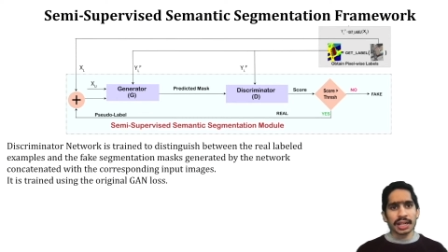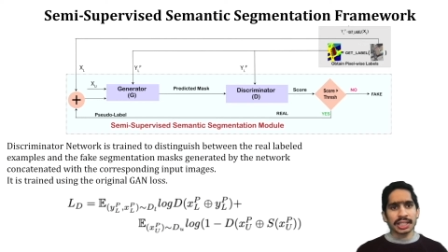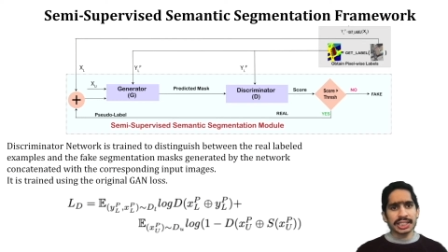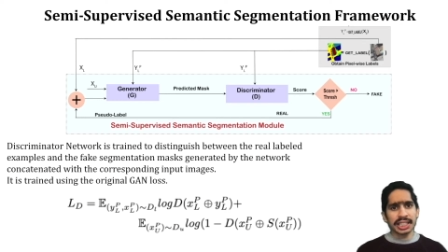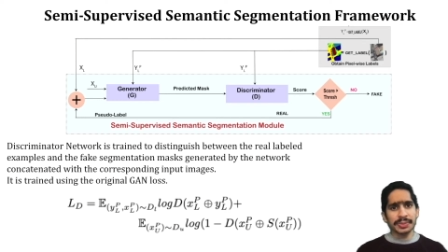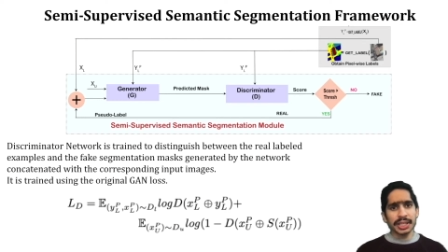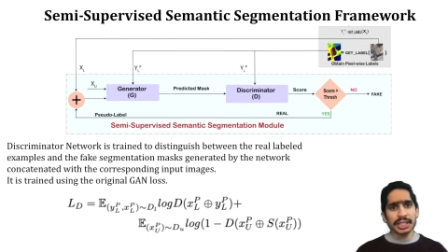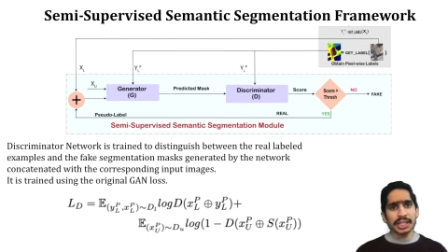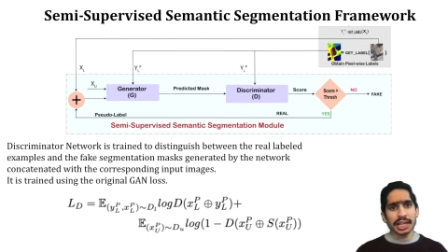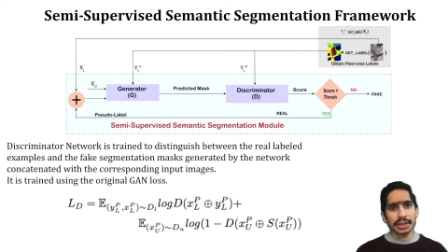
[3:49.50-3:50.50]

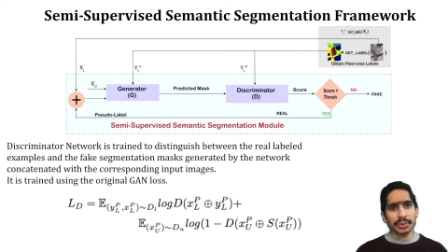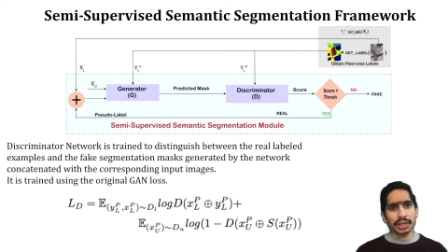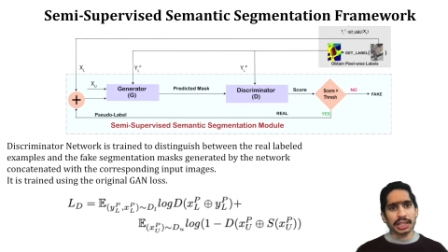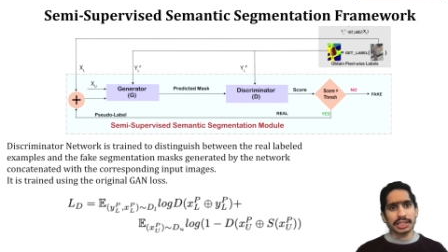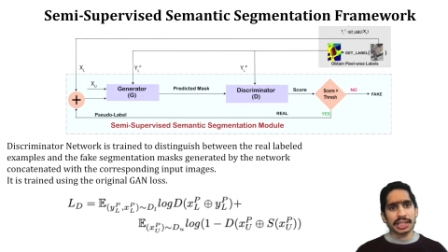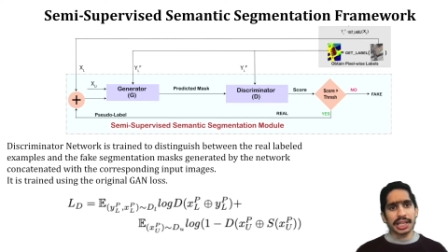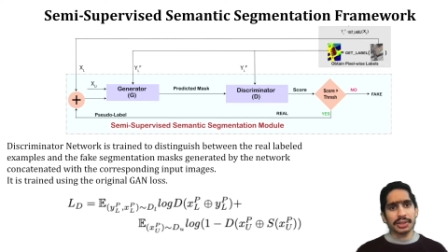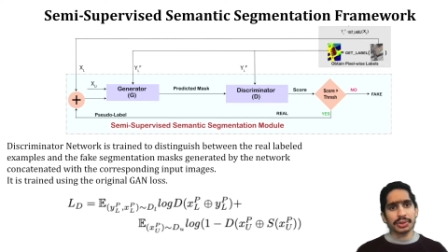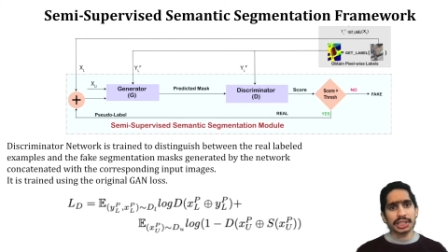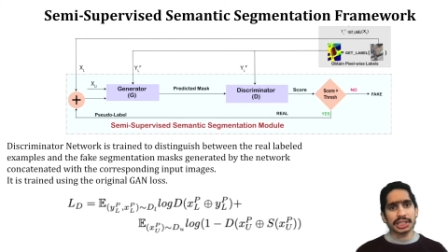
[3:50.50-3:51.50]
Discriminator network is trained
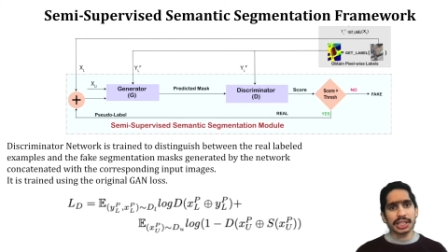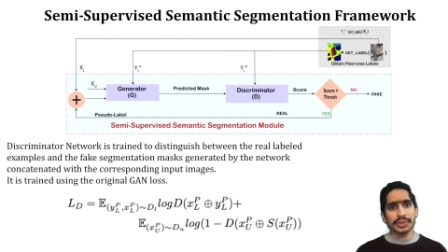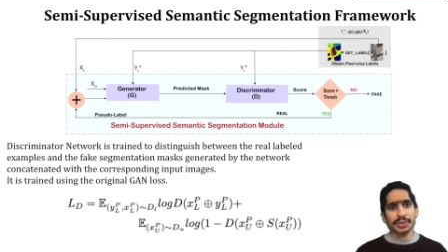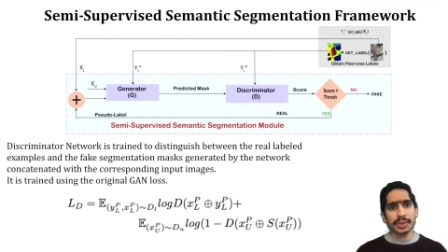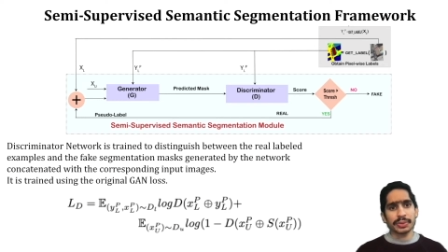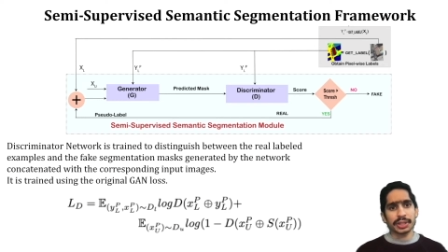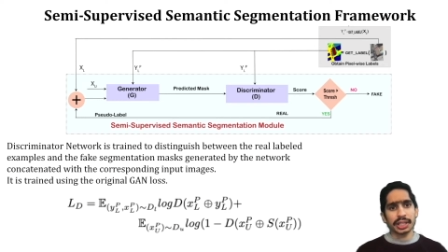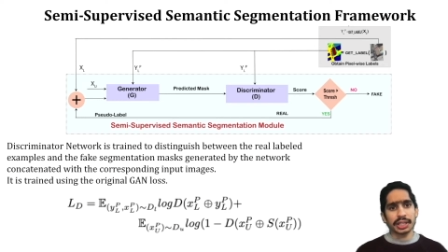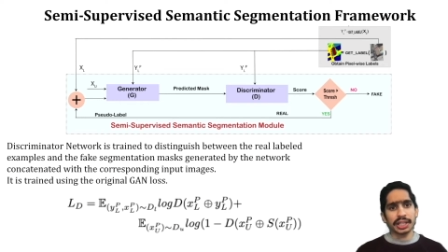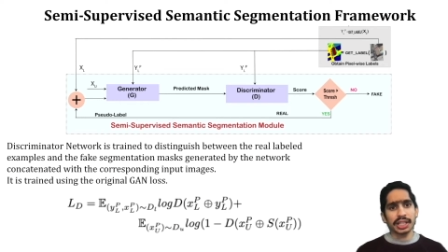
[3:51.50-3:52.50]
to distinguish between
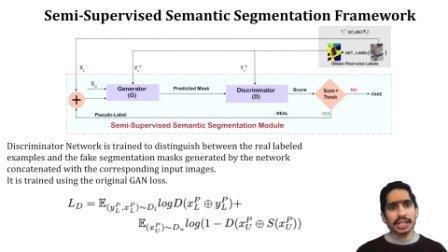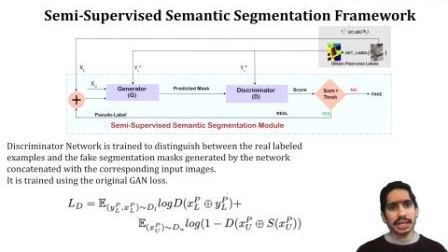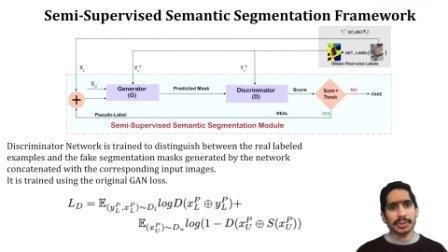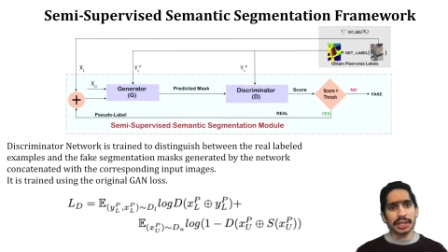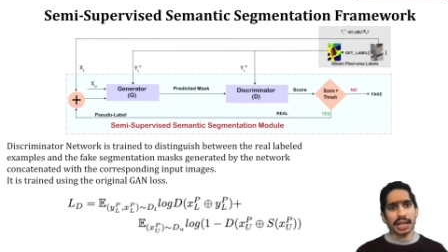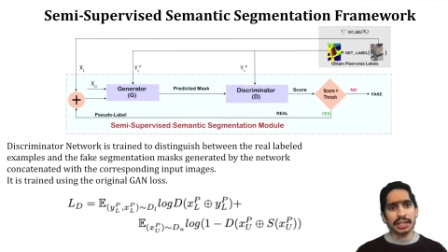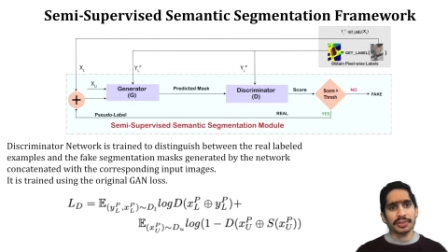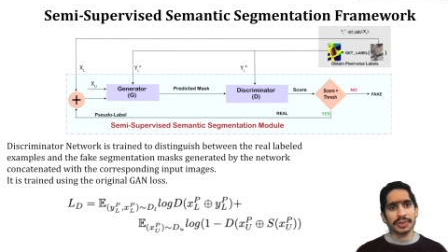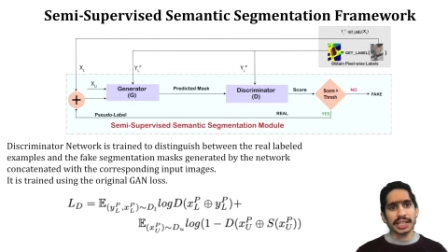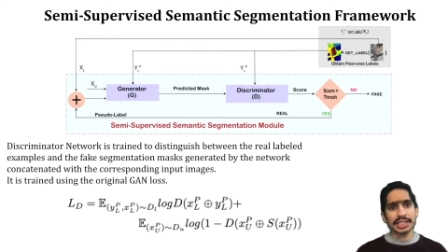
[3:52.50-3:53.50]
the real labeled and the
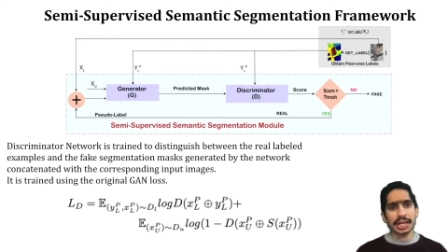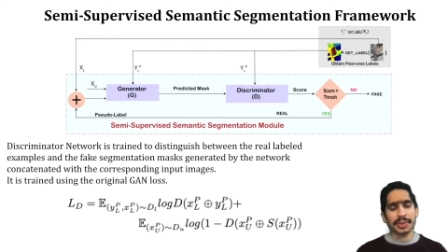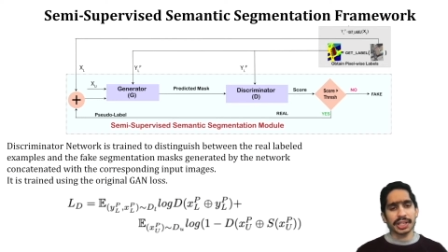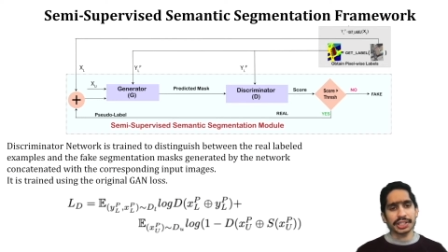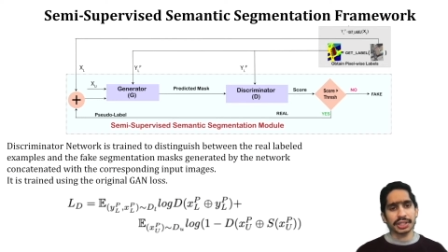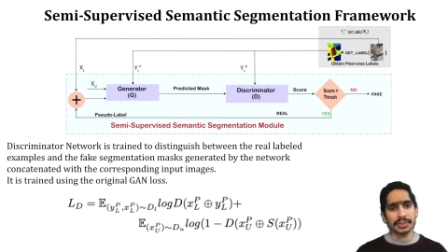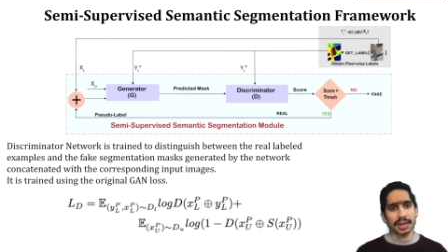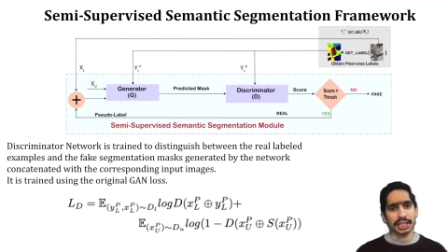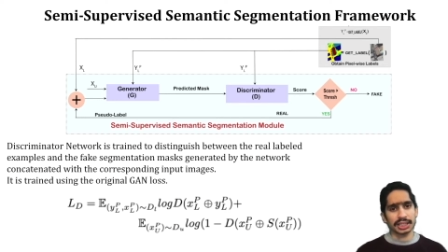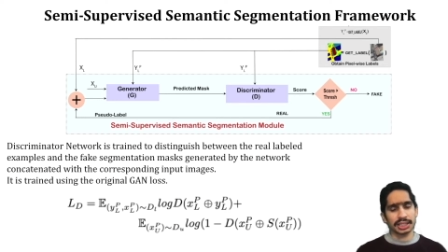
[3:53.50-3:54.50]
fake segmentation
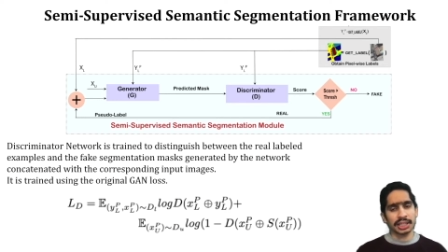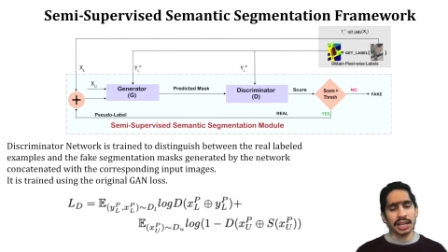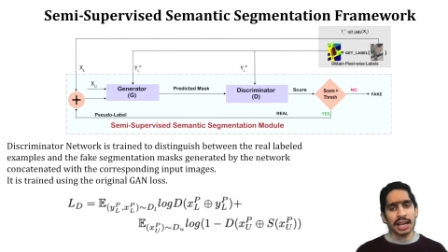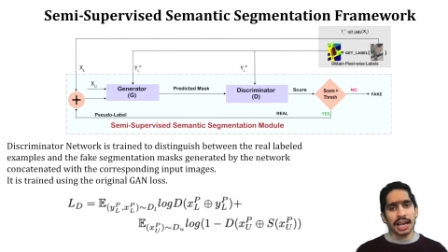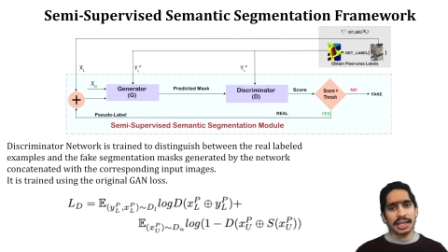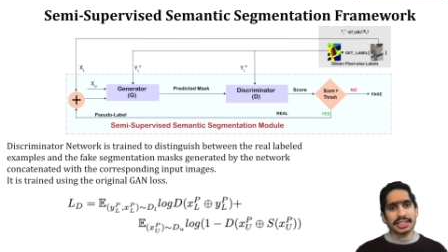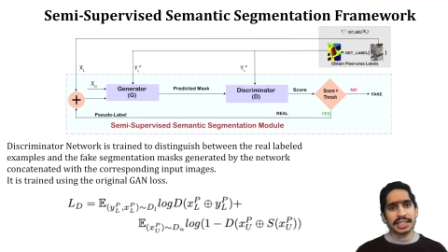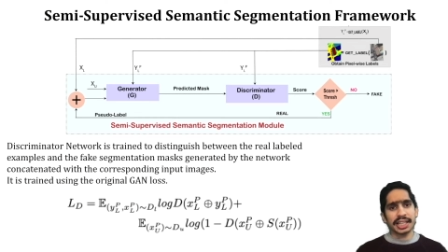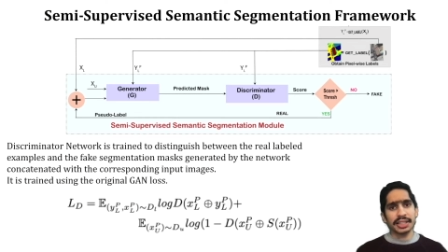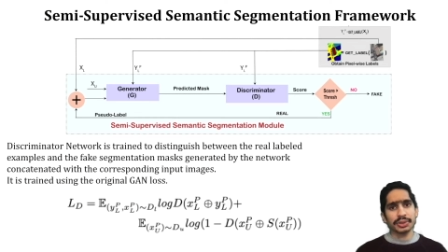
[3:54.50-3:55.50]
masks and is
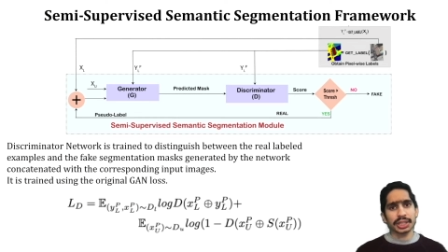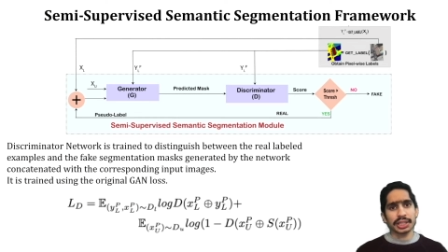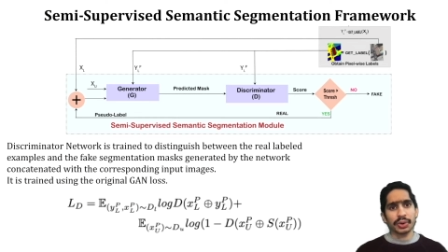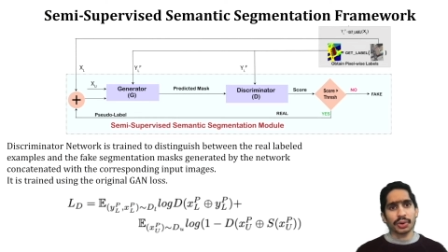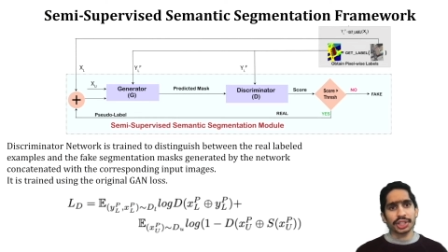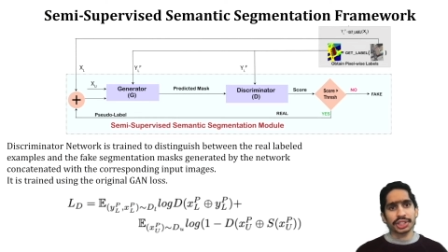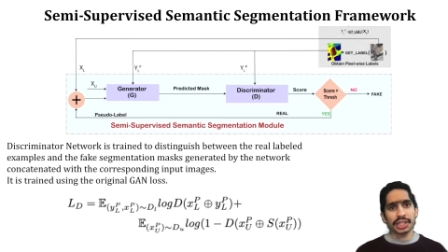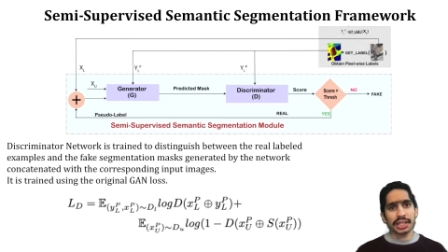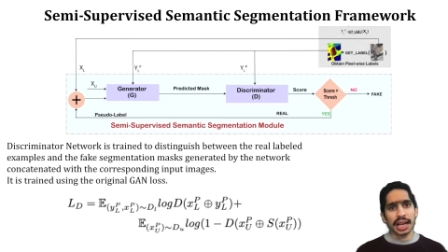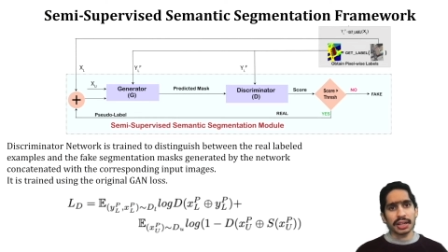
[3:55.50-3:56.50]
trained using the
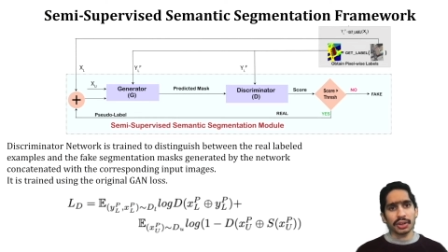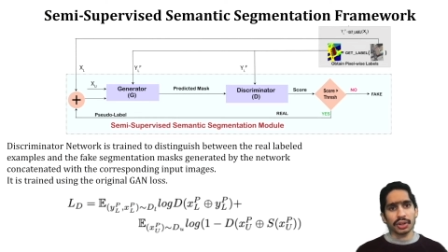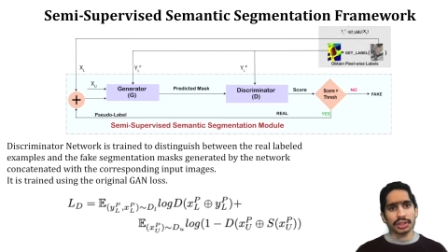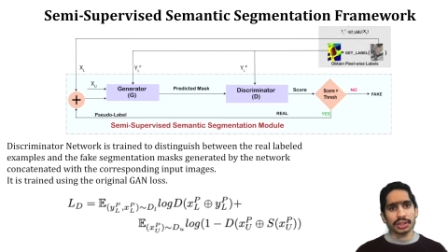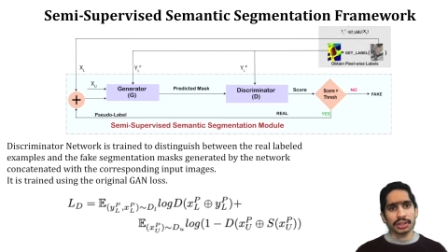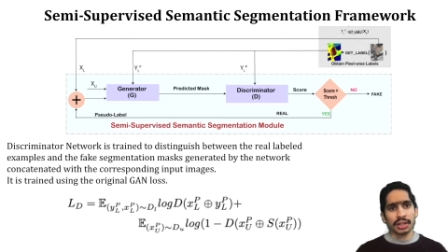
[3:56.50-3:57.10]
original GAN loss.